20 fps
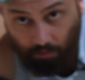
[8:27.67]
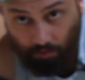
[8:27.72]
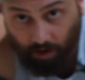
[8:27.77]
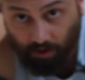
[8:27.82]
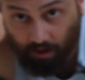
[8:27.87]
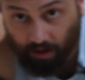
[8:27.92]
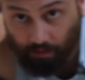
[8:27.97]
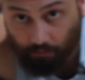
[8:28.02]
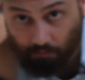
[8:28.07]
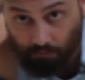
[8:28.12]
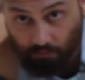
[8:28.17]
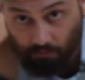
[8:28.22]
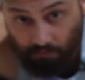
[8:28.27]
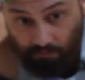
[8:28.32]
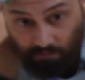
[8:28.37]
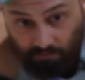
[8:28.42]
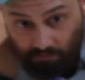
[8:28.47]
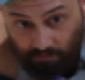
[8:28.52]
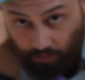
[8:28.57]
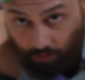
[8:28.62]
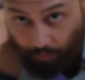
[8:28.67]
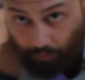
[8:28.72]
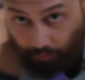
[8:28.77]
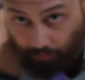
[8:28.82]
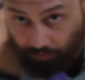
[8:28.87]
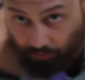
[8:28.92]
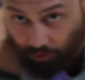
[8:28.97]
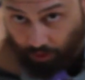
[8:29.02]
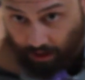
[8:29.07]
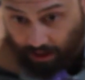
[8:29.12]
Alright,
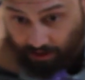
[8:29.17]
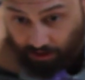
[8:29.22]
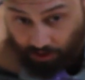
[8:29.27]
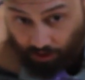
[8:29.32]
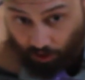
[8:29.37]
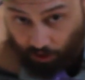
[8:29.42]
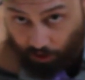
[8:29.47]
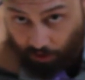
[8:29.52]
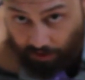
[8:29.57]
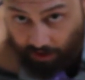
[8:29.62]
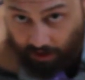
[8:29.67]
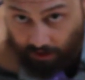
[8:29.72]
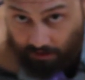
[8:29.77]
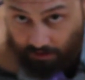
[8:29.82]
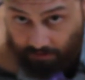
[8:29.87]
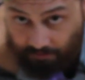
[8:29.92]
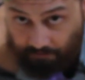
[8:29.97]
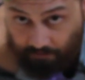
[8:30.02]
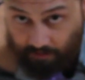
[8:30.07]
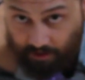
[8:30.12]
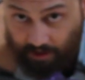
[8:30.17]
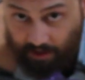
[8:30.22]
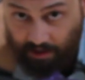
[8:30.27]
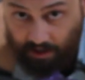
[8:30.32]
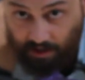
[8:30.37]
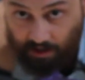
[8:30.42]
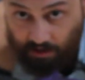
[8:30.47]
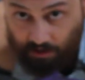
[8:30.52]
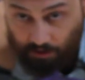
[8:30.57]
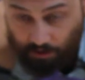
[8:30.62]
so I got this whole thing
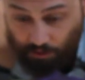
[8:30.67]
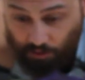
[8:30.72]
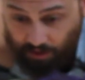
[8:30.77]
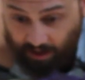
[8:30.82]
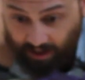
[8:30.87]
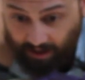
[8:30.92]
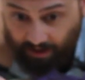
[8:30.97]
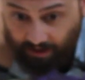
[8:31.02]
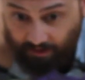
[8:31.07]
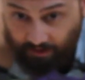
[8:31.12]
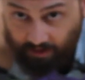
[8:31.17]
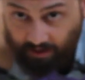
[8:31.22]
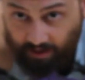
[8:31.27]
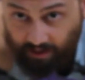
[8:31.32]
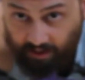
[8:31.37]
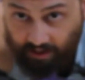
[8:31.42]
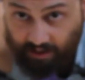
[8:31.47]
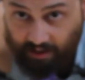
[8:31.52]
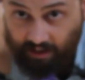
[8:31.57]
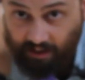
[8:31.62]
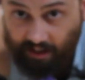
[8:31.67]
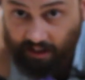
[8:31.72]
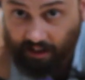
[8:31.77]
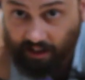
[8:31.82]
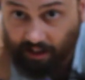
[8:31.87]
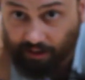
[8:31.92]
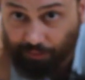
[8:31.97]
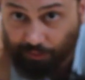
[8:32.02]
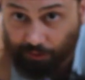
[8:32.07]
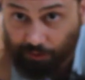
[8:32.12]
glued down
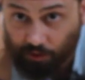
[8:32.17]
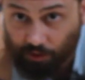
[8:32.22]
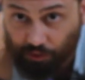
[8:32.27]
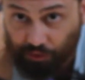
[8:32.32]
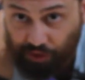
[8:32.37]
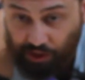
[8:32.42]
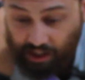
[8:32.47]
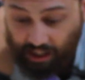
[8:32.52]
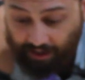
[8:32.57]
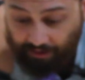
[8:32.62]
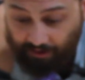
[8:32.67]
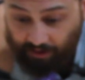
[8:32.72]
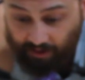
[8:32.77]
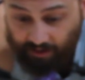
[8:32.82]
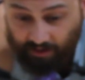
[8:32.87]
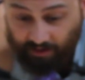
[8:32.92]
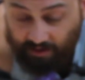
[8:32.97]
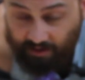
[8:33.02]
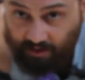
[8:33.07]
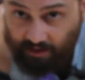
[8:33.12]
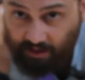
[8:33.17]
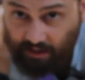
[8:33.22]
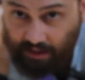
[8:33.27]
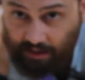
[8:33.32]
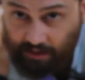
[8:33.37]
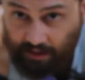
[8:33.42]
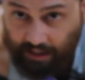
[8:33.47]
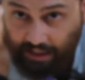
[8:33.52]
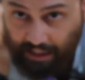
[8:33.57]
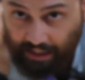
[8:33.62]
and screwed together,
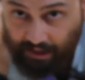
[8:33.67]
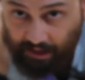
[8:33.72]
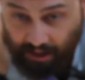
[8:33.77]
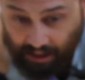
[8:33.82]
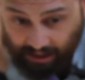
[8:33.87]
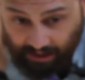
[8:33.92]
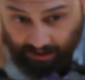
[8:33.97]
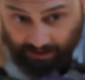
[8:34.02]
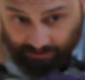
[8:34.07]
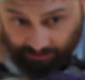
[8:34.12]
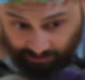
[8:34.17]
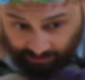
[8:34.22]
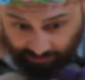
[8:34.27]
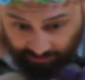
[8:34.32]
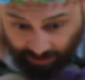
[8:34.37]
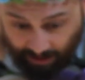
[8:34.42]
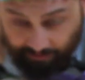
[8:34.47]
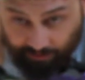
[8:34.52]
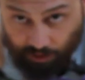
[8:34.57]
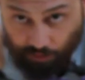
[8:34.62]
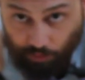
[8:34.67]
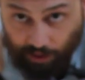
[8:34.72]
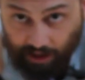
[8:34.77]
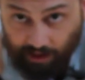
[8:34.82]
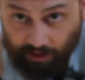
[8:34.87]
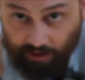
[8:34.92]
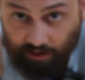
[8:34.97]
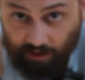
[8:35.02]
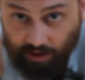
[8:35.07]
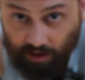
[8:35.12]
and these heavy
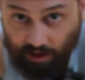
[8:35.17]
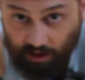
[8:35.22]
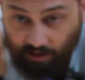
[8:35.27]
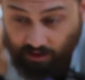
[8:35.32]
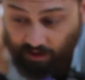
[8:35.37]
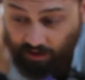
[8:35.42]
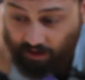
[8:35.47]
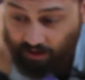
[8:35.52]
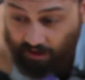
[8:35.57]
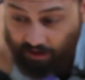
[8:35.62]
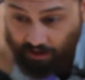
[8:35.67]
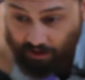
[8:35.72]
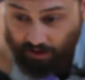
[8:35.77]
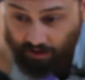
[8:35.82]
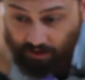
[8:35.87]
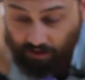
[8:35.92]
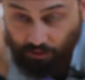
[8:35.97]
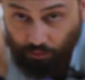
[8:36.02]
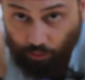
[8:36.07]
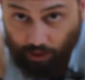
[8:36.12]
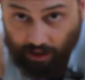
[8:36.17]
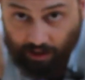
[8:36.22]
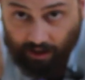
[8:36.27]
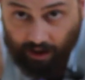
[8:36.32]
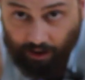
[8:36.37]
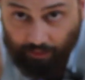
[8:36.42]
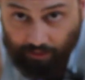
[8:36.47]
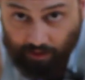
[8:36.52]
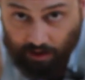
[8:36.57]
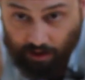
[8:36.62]
weights to weigh
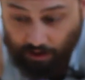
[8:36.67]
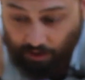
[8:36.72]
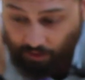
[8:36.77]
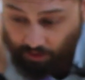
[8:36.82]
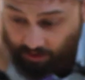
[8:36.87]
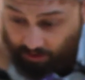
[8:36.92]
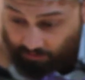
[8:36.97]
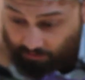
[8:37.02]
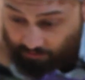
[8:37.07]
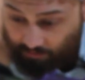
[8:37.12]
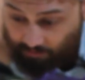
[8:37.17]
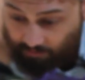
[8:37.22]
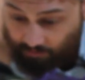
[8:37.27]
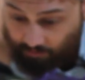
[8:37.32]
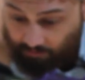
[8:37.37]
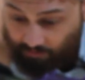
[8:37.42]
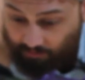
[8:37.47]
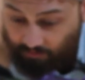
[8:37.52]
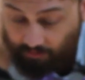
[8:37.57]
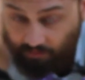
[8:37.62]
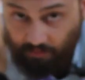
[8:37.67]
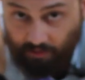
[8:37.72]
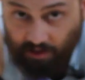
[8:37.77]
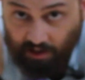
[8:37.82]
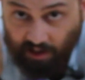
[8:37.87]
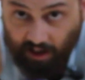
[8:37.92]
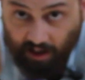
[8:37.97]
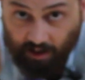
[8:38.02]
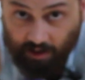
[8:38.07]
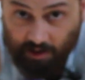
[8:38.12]
down the glued
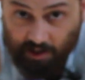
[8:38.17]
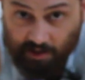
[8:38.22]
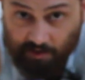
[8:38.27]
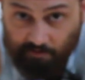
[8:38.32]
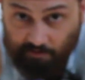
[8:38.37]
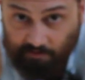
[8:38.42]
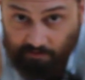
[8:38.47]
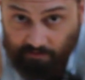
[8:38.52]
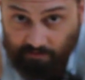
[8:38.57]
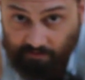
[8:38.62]
sticks.